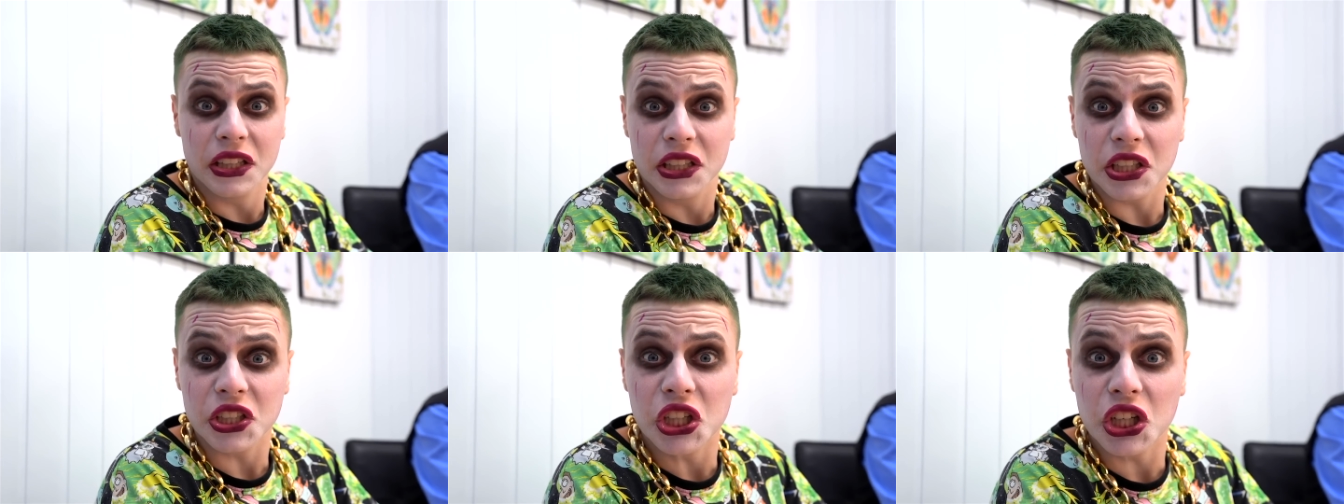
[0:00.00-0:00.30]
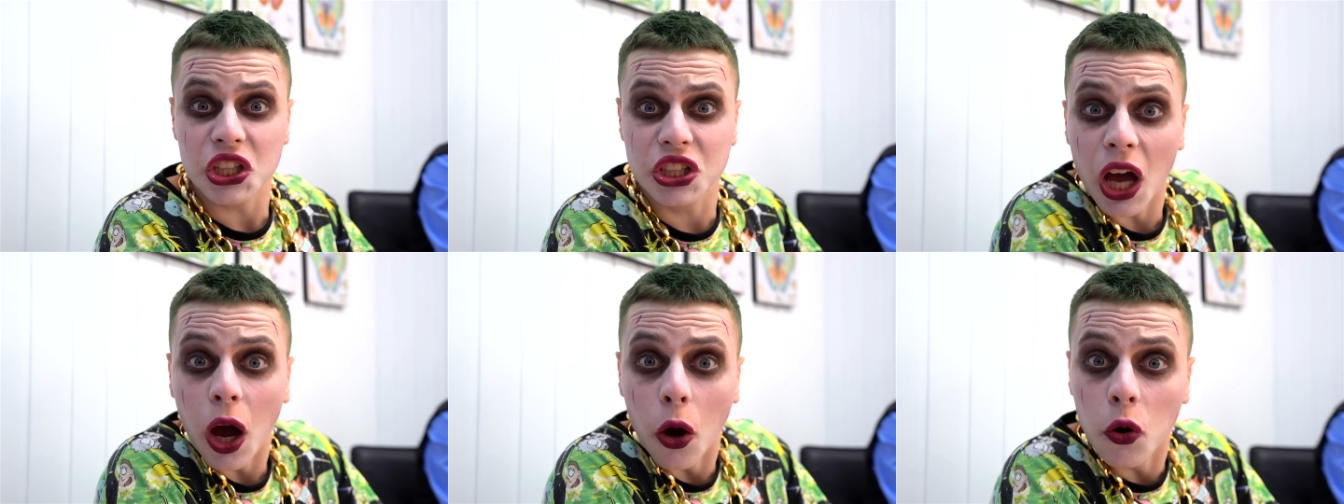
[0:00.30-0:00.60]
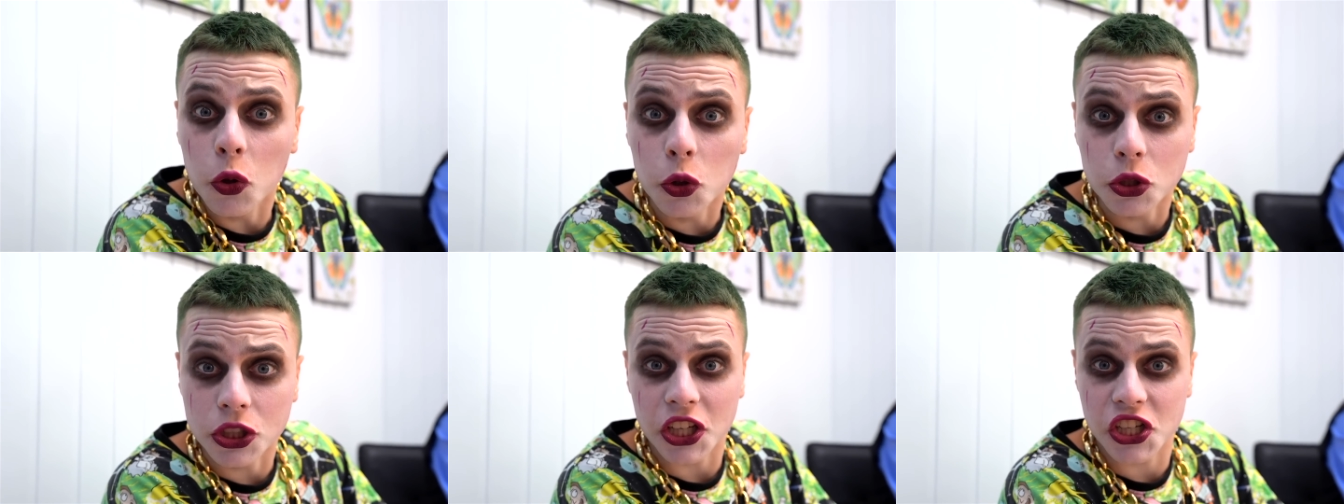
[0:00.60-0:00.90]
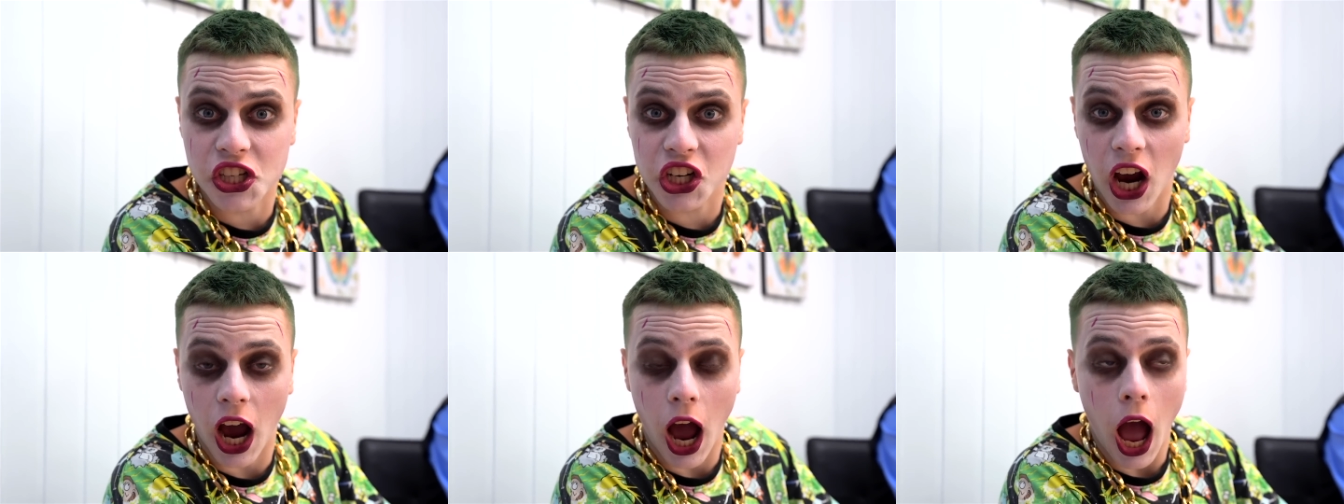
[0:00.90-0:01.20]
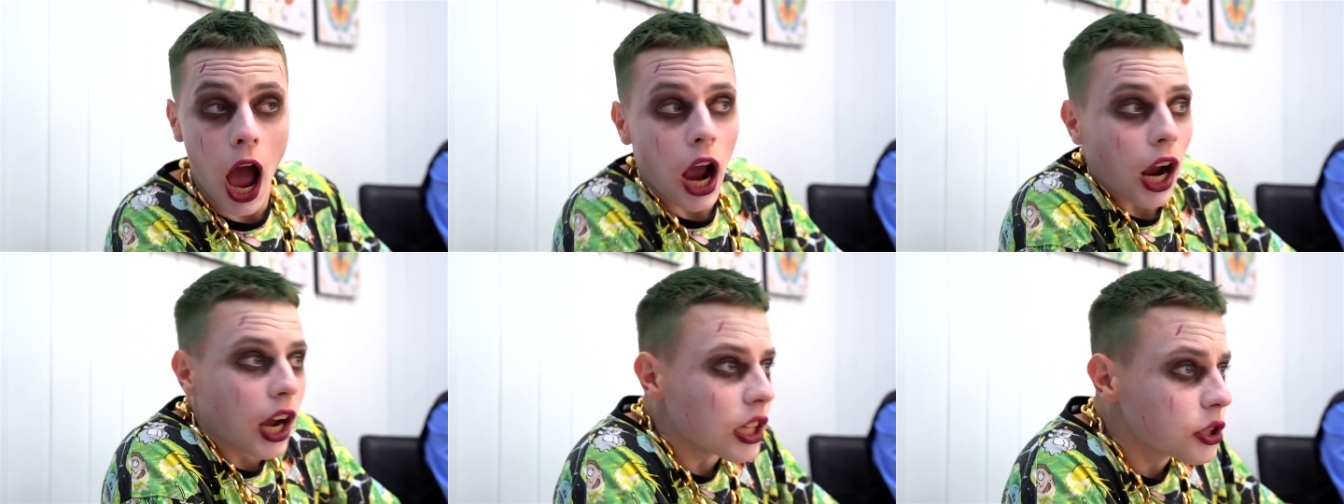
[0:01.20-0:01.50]
That is the
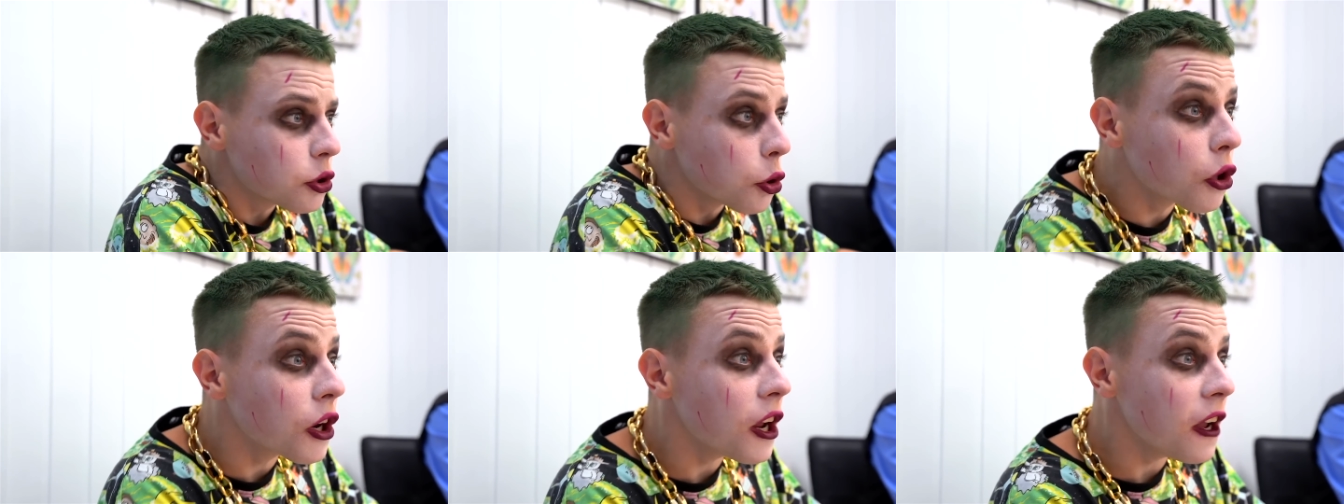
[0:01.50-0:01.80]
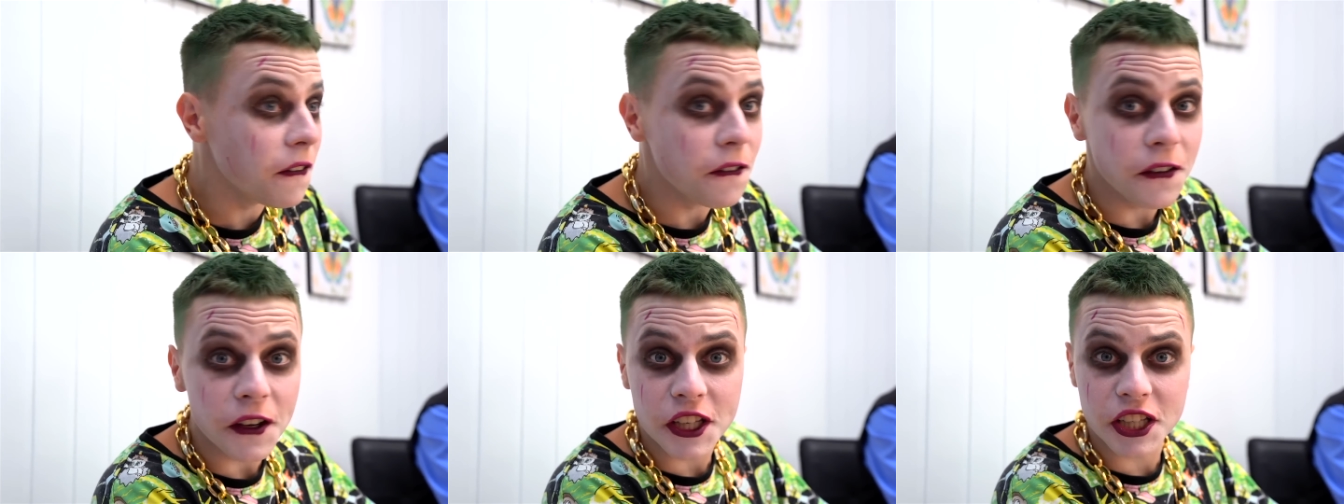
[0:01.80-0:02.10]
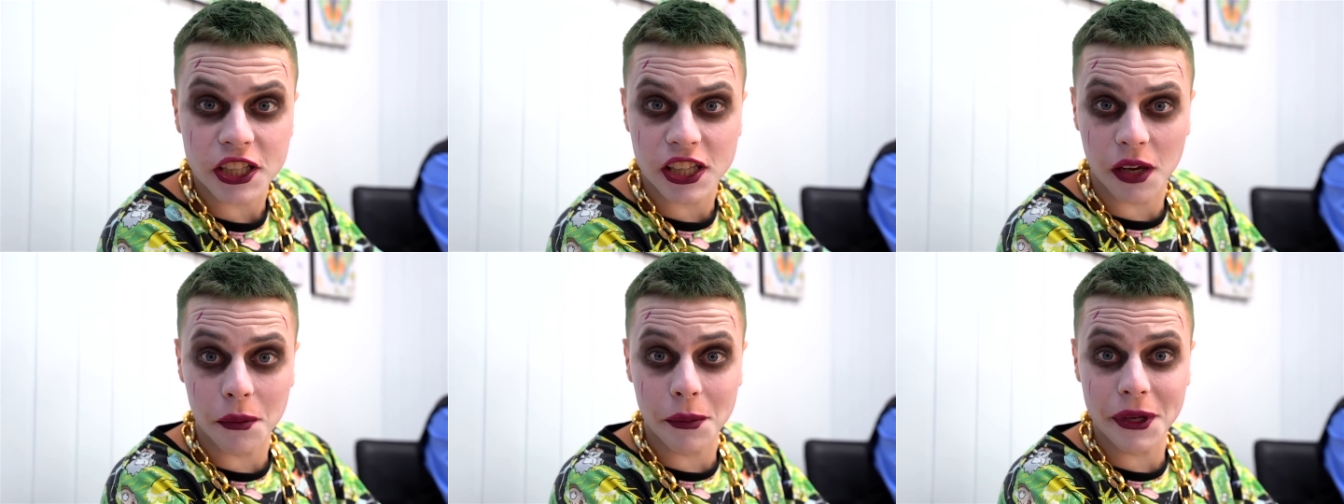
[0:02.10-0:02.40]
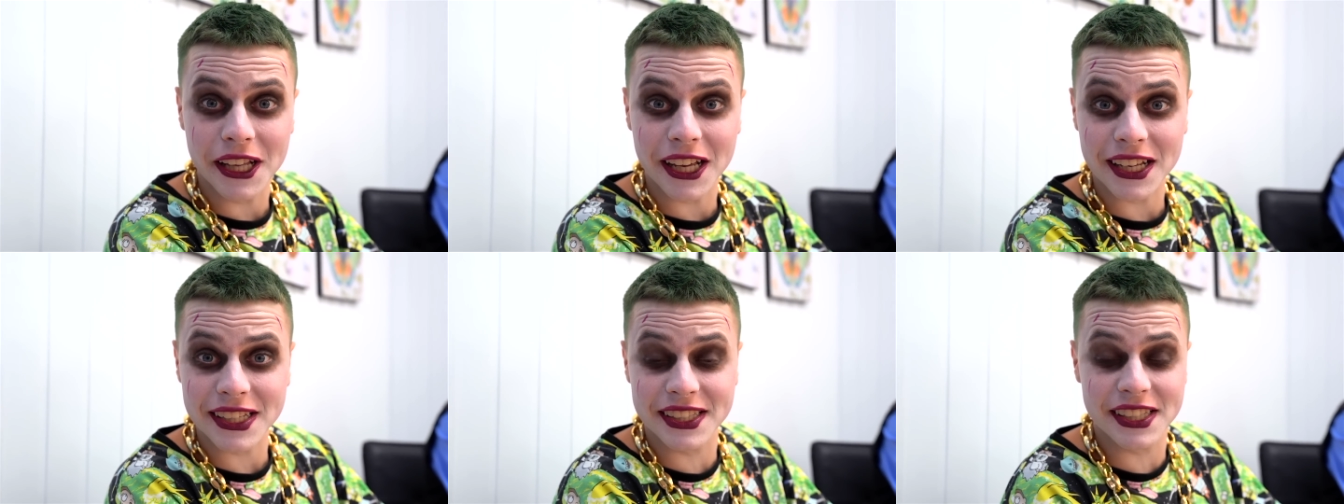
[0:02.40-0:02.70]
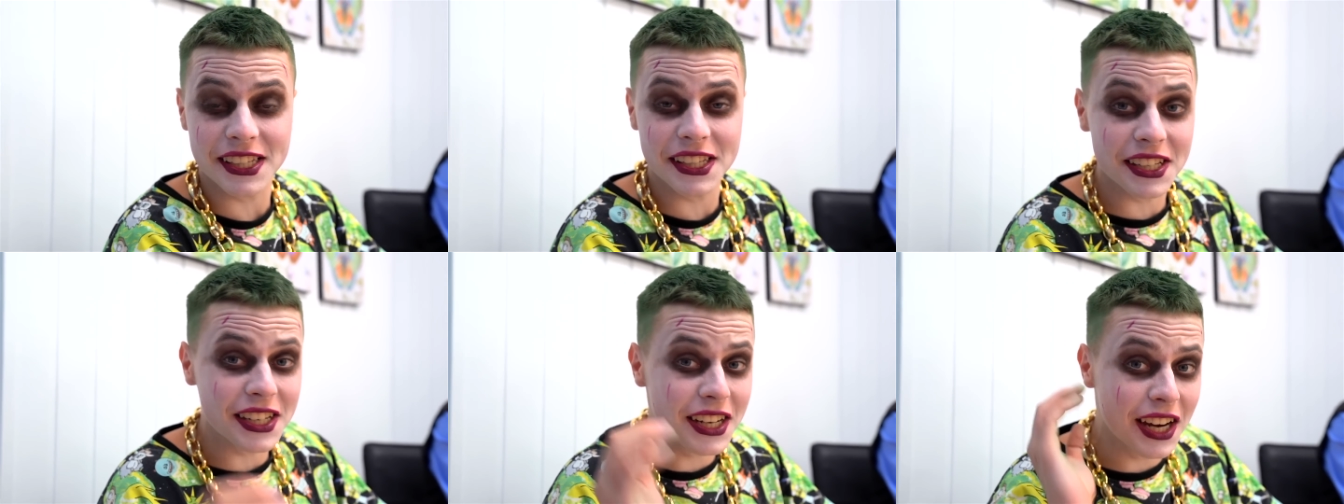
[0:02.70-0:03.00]
duckling that saw me hide
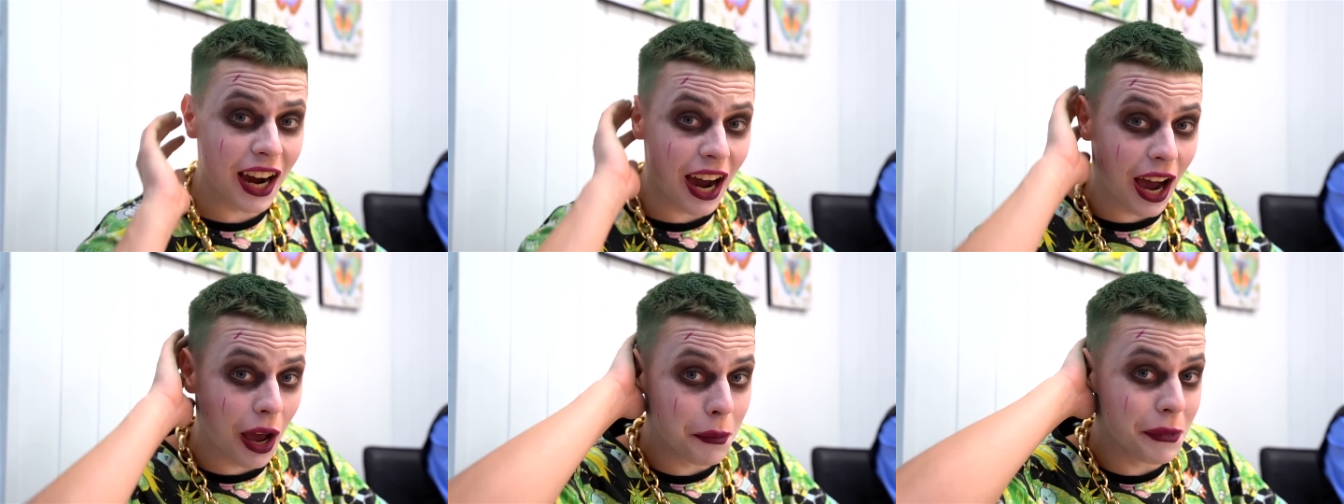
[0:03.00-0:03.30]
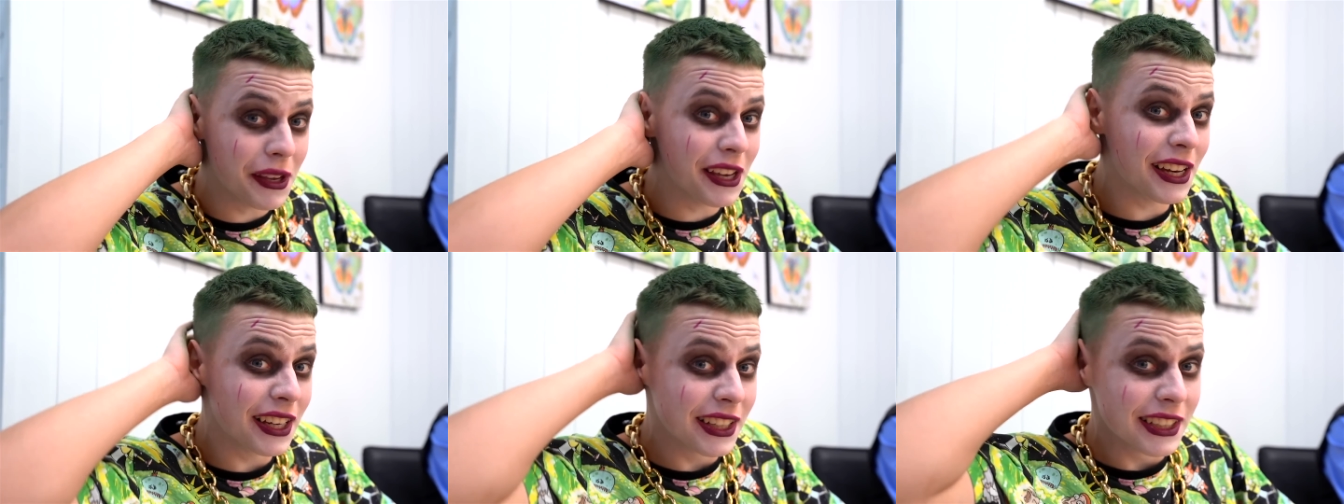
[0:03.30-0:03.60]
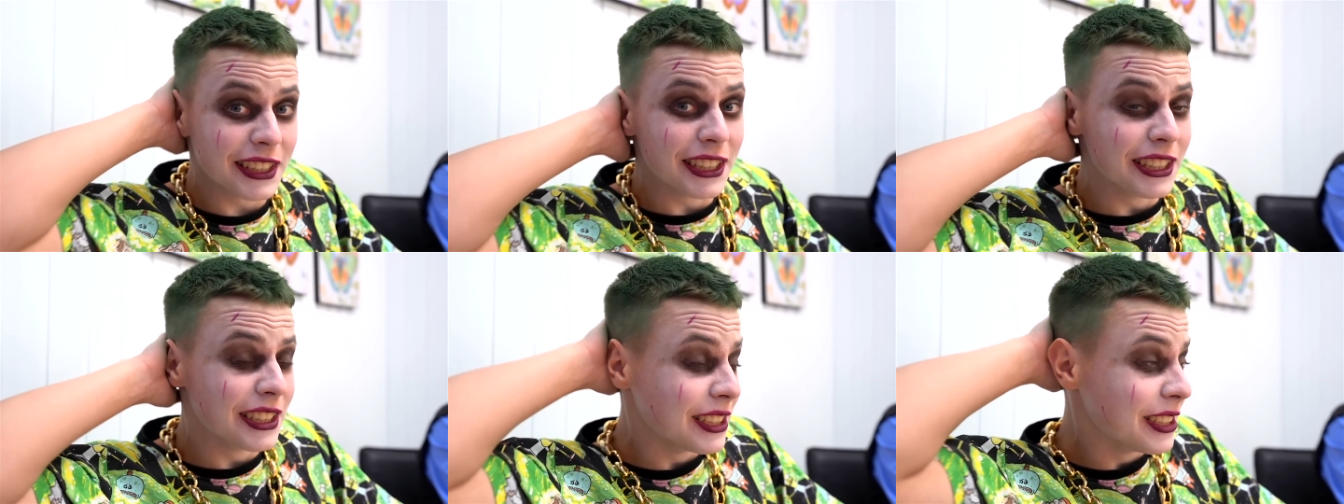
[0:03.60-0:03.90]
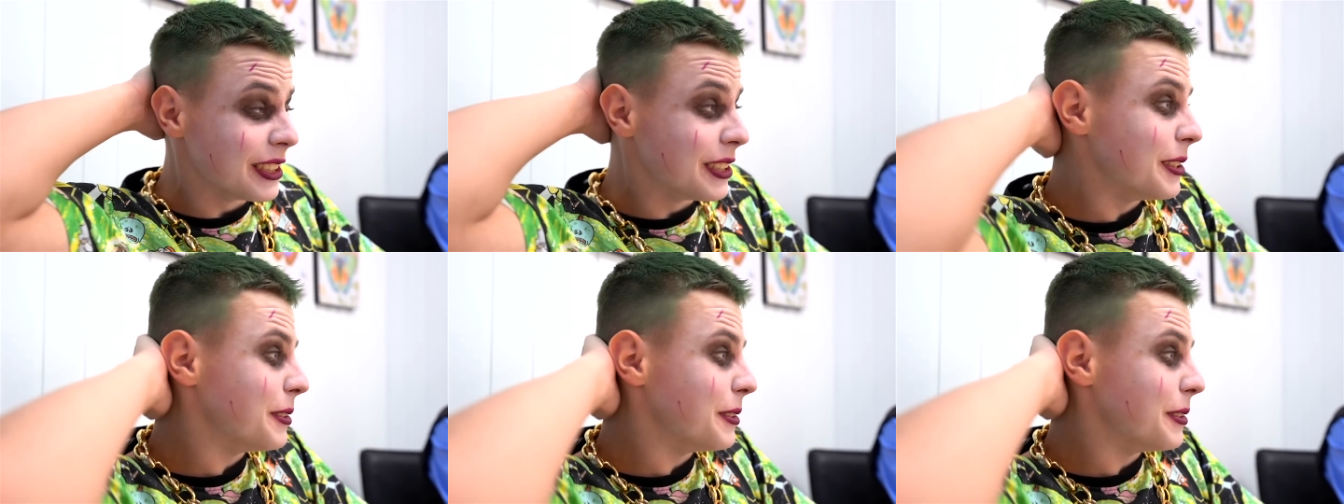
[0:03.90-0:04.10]
away with the money.